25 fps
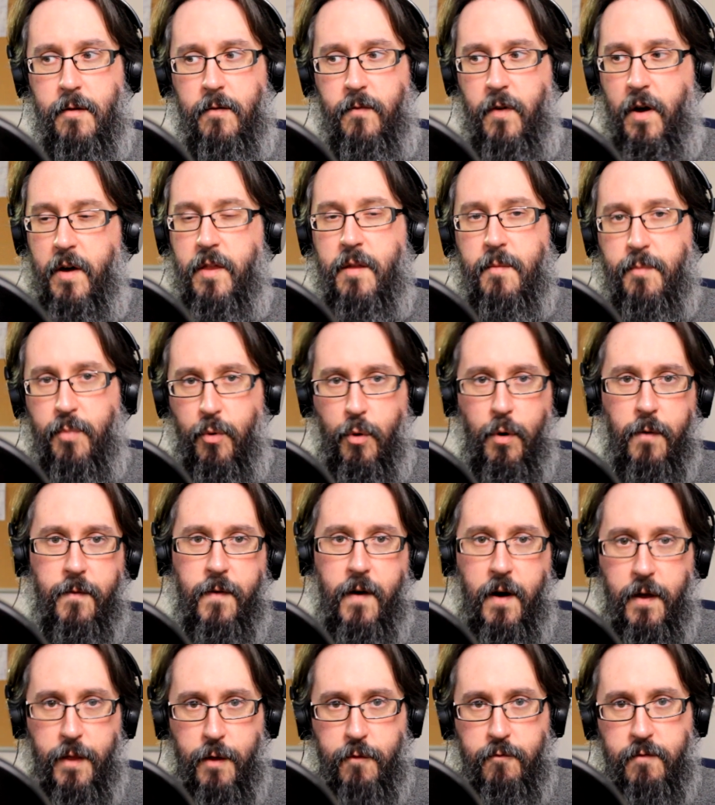either bought for
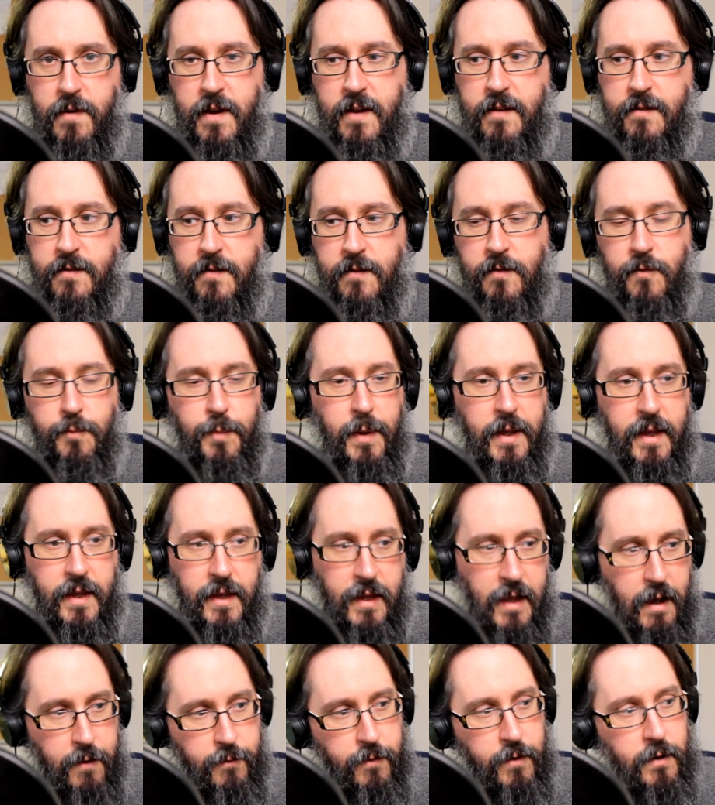other reasons, been
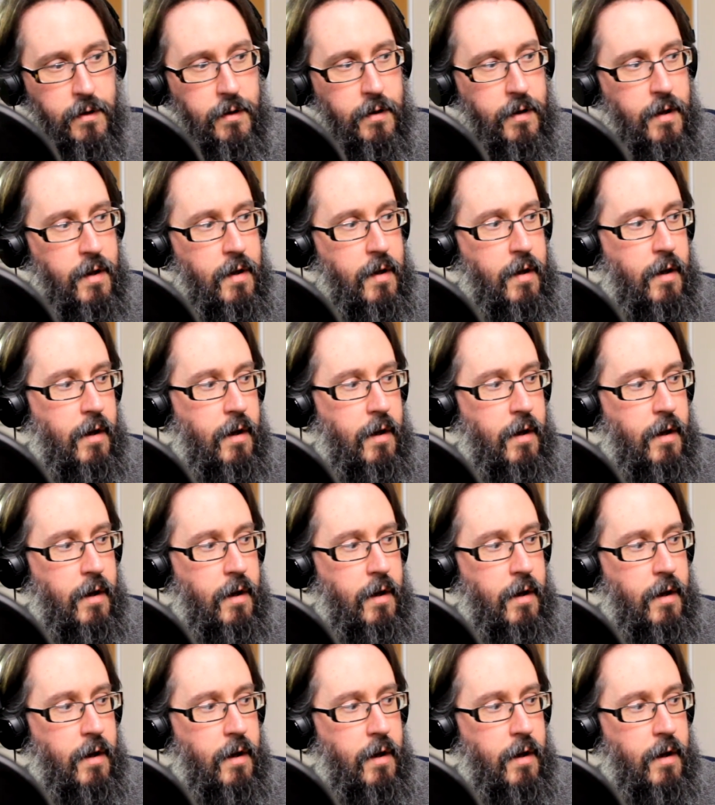given,